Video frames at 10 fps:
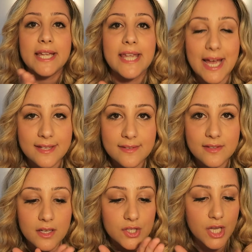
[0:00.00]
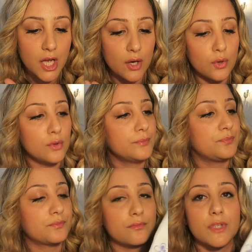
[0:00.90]
Yes, so
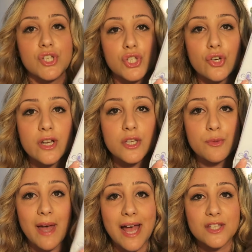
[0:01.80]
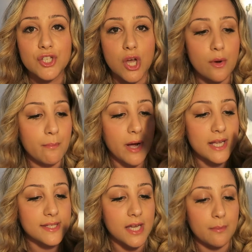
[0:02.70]
storage bags, go and buy
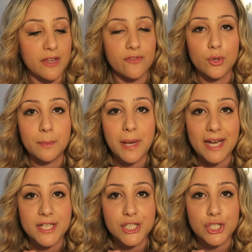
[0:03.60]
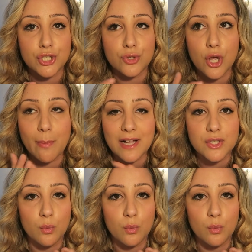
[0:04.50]
some if you are planning to go back to